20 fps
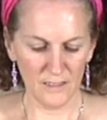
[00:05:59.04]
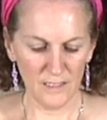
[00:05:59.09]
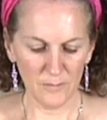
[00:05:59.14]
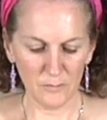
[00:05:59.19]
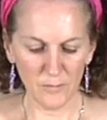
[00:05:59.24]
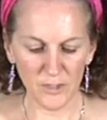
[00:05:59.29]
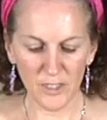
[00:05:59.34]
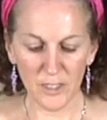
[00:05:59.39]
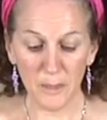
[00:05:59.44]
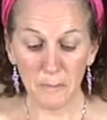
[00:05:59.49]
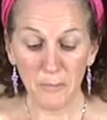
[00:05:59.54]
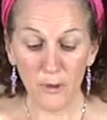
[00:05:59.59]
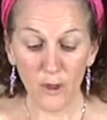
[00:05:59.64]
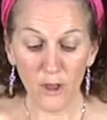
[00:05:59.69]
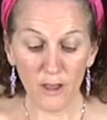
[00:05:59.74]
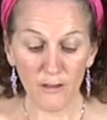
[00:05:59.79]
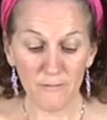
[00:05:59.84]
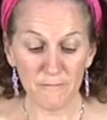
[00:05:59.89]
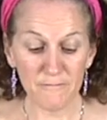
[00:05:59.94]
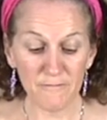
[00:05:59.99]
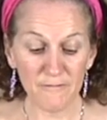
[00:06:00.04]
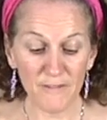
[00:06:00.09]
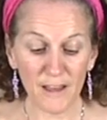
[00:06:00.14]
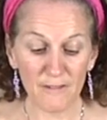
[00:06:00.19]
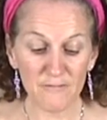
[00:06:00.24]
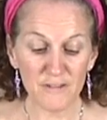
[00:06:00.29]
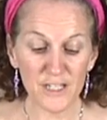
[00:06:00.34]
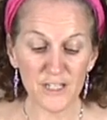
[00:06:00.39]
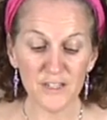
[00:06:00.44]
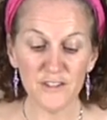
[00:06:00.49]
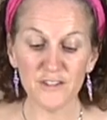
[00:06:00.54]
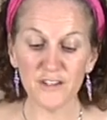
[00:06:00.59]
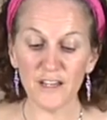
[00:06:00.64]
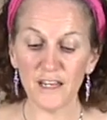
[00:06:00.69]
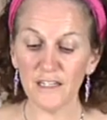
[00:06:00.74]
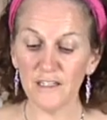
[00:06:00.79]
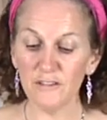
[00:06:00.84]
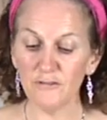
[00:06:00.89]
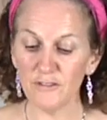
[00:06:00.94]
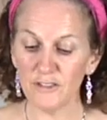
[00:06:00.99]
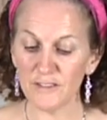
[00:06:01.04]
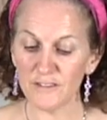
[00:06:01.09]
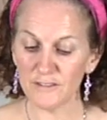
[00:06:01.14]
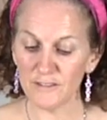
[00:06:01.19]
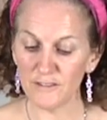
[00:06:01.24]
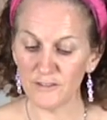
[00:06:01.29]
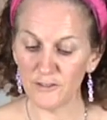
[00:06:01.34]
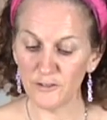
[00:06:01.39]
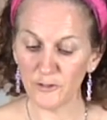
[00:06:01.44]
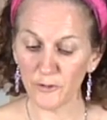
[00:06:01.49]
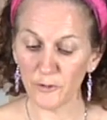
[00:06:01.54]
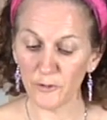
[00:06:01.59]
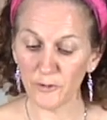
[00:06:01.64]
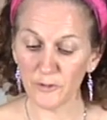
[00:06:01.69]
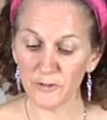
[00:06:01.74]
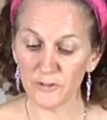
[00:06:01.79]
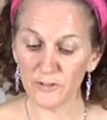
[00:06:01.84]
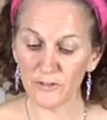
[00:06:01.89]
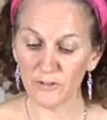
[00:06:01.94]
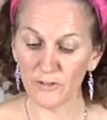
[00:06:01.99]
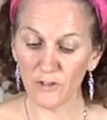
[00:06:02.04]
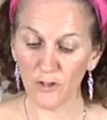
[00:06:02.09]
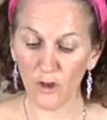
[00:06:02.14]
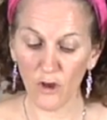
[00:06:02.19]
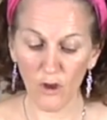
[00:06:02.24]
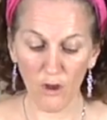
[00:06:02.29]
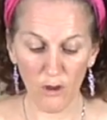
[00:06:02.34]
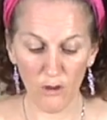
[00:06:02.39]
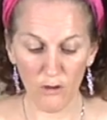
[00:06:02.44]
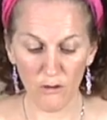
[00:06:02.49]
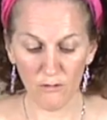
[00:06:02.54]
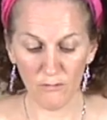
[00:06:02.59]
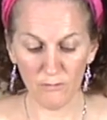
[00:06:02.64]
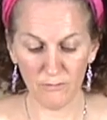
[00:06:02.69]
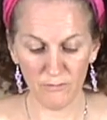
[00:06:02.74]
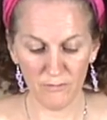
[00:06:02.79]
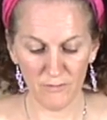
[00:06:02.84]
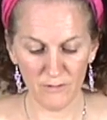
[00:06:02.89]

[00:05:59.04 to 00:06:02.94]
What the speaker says: I'm going to put a very generous dose of